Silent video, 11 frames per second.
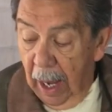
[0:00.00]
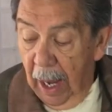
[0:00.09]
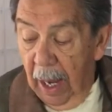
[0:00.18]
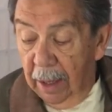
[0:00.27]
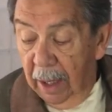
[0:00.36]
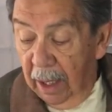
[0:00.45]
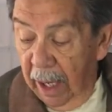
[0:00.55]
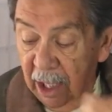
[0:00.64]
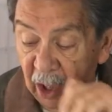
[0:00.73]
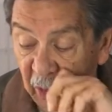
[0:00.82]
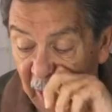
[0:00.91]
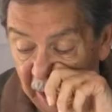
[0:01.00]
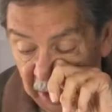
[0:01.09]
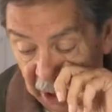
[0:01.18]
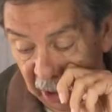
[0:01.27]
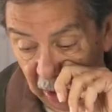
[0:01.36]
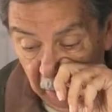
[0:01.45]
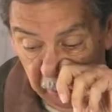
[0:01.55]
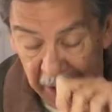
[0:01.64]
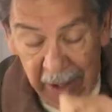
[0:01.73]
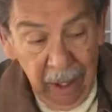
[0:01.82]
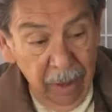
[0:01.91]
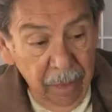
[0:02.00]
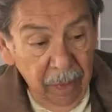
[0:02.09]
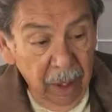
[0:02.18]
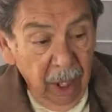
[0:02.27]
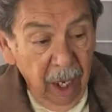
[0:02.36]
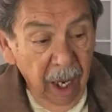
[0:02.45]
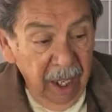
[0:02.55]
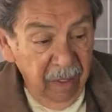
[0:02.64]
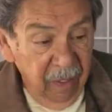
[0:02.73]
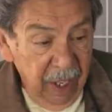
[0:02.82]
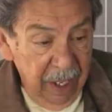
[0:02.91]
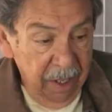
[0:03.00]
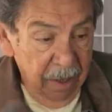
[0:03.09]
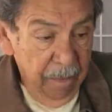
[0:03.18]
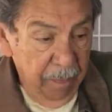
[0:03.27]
and the next phase is going to be the cutting phase.